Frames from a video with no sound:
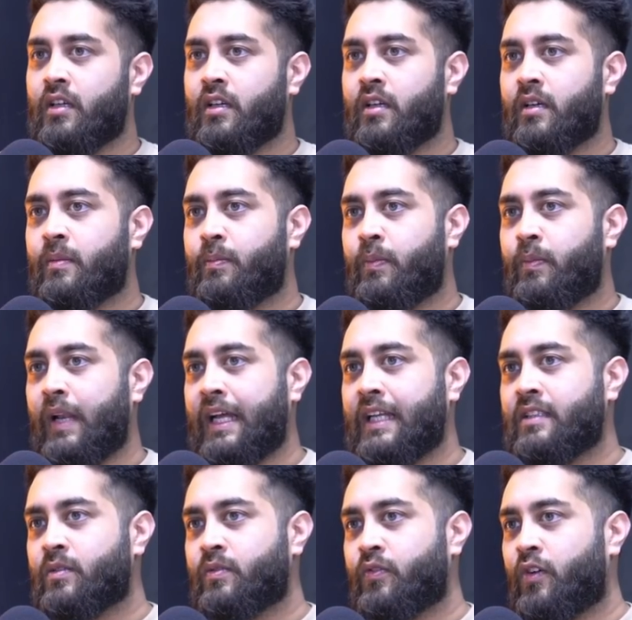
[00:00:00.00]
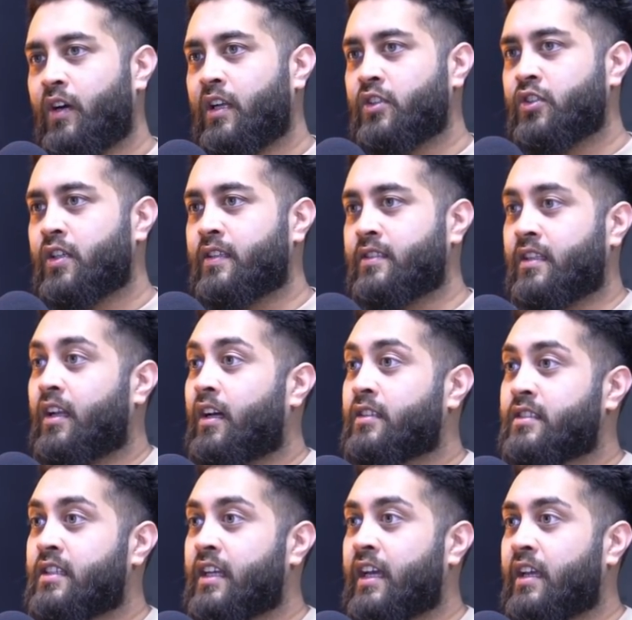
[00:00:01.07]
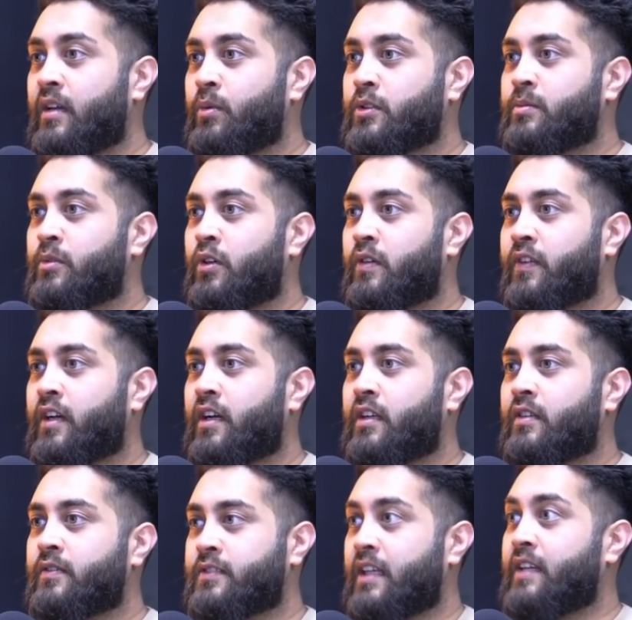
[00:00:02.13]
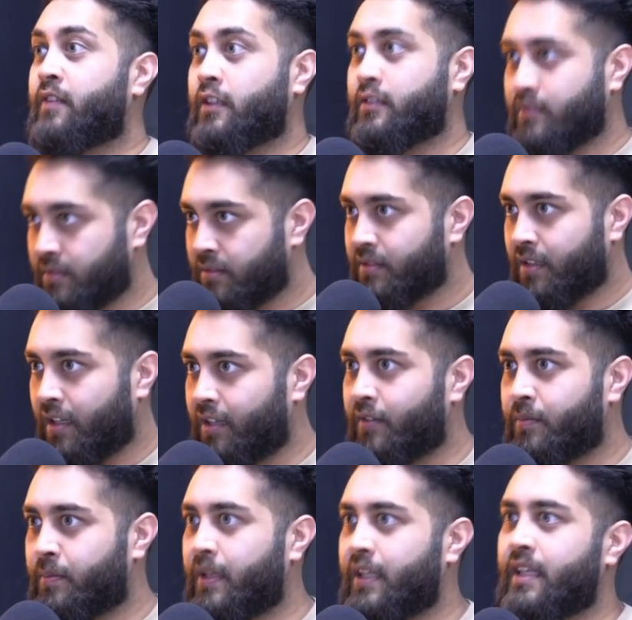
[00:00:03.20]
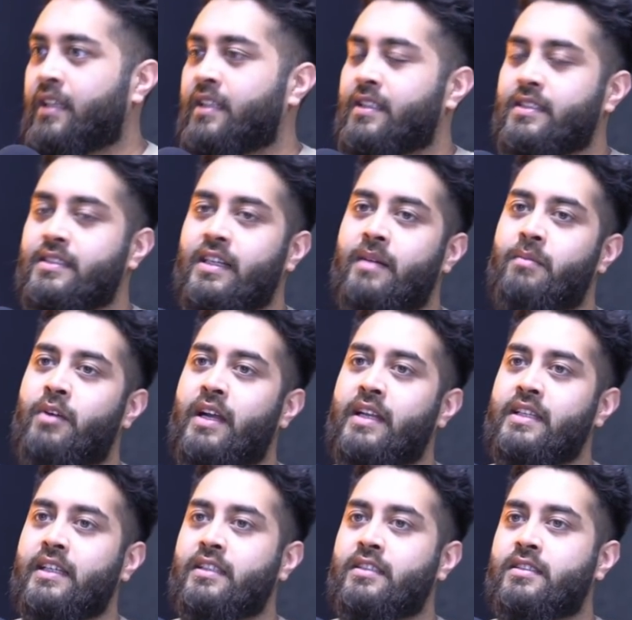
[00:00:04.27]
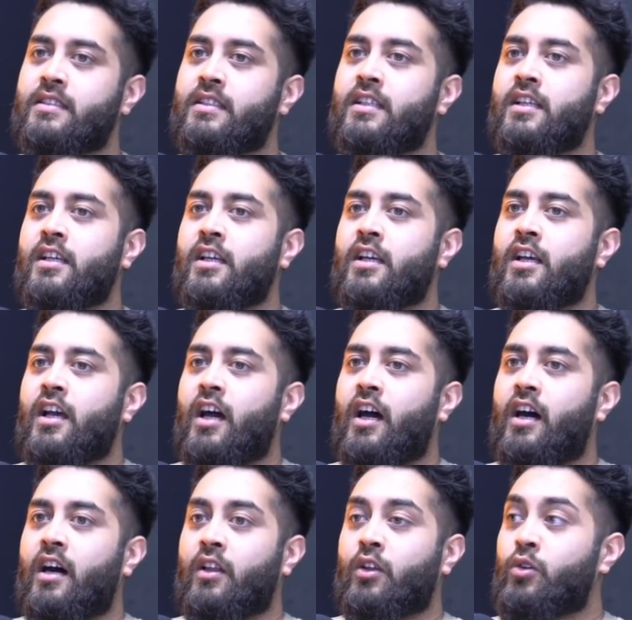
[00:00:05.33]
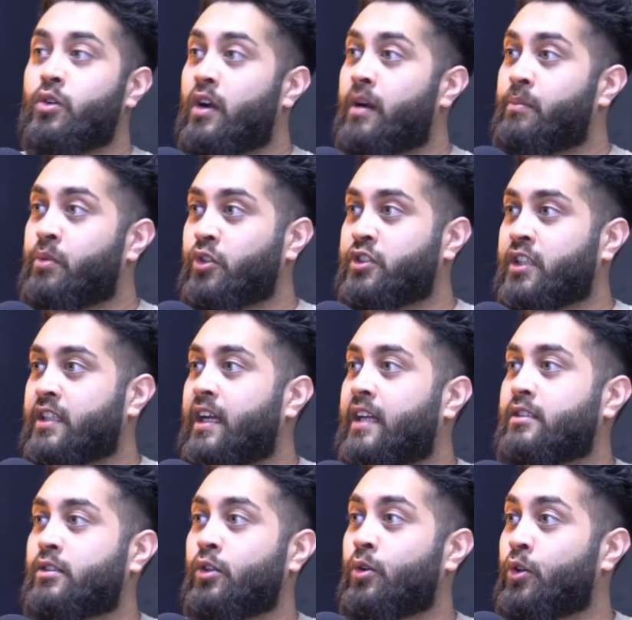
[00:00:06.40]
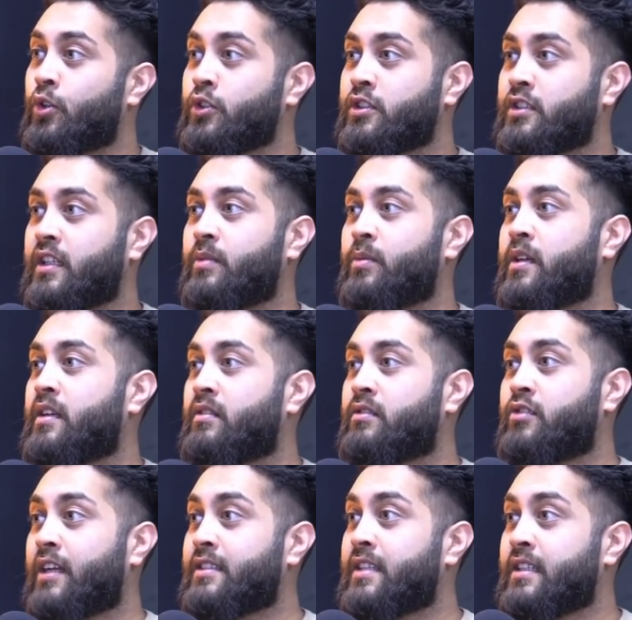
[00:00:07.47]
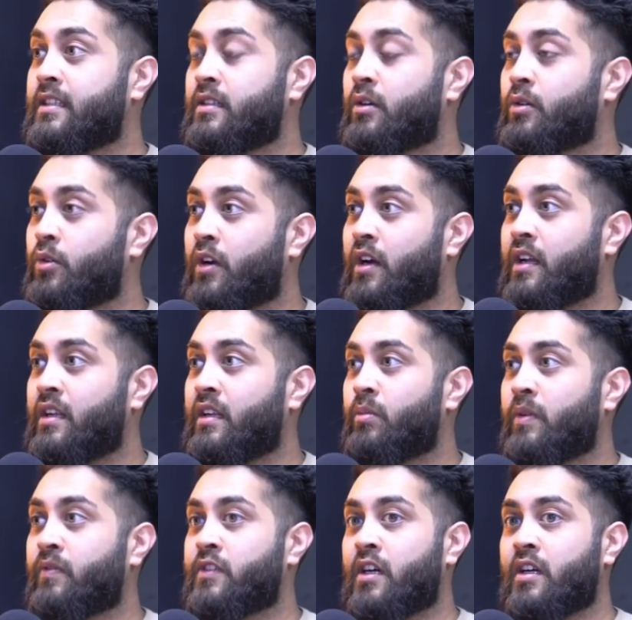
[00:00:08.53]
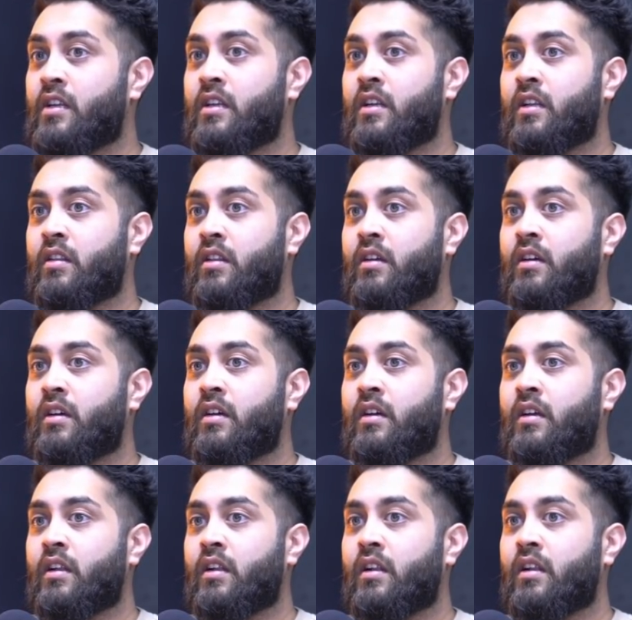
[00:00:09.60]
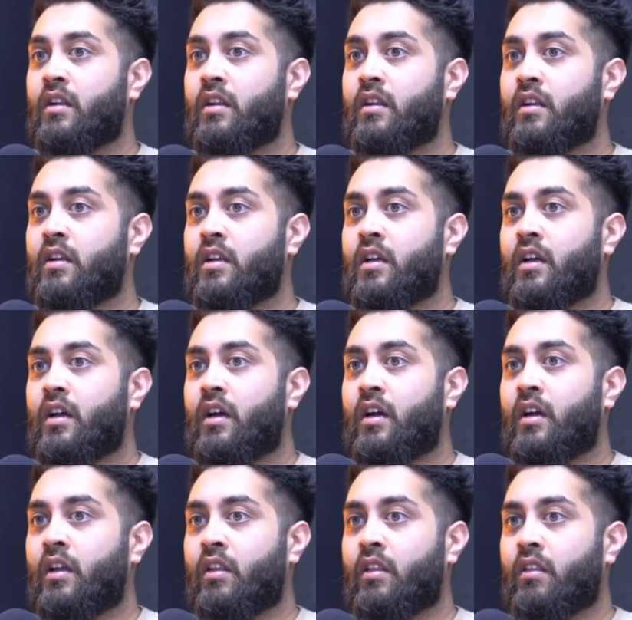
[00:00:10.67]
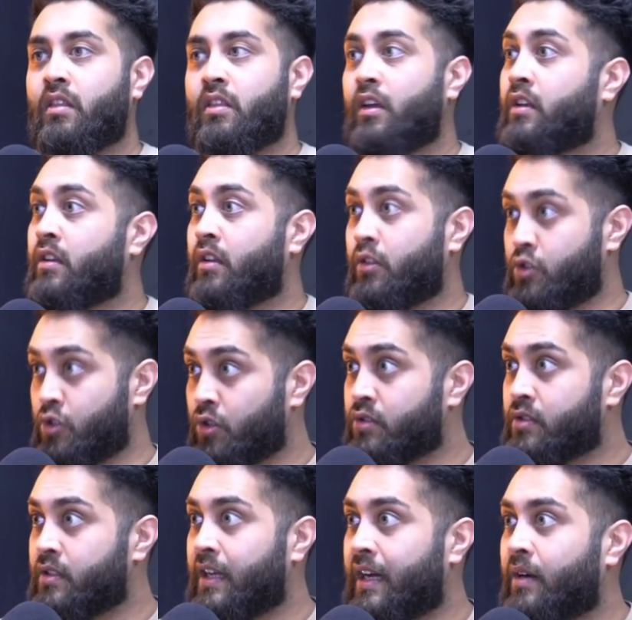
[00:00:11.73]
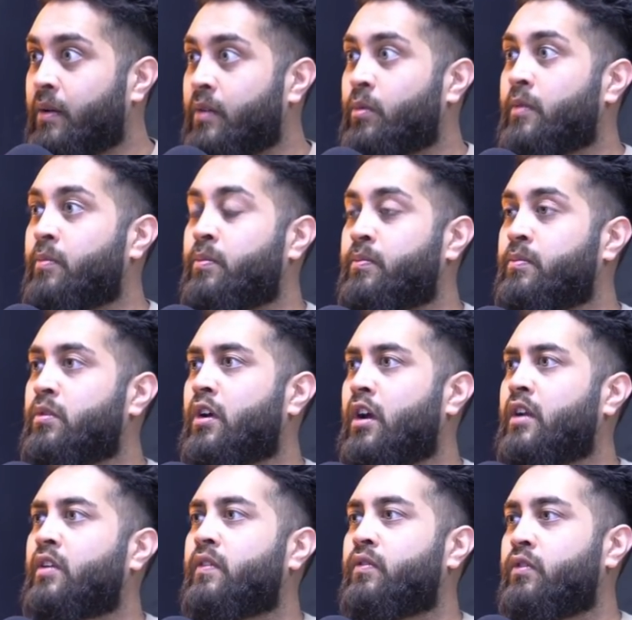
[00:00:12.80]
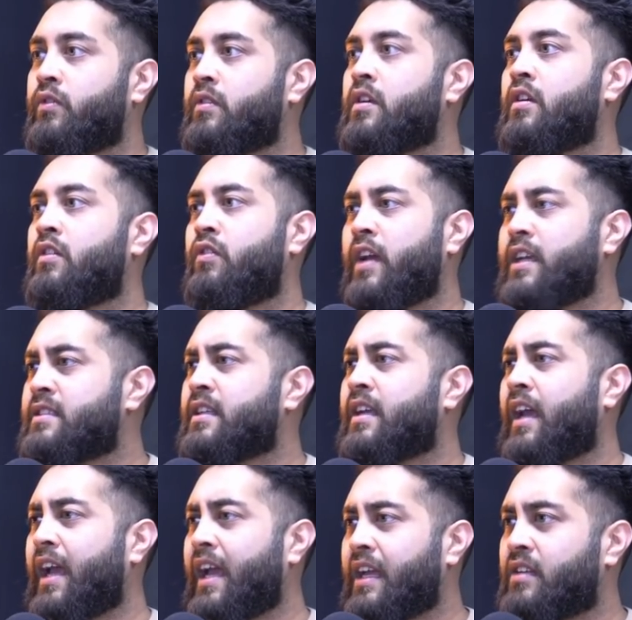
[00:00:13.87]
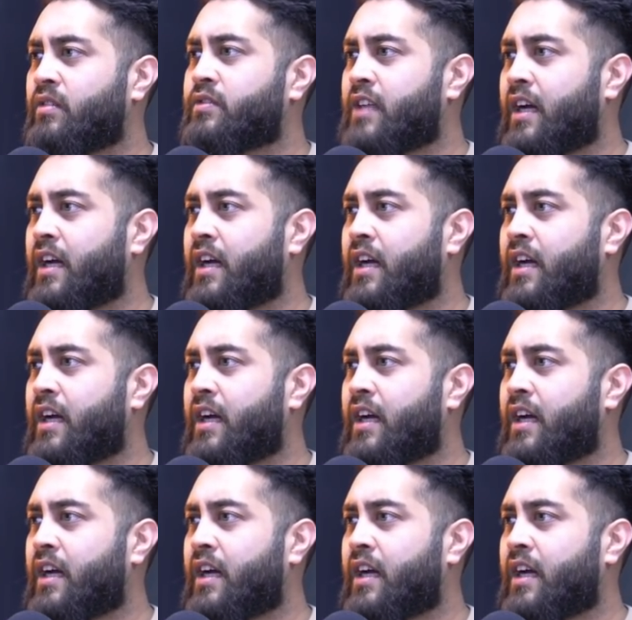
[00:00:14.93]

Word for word: the plans for Al-Ishara is, in last year, it was more of a kind of save us kind of plea. This time around, it's Quran project has launched, and we're translating the Quran, and we've done the 30th juz now, and we're kind of racing ahead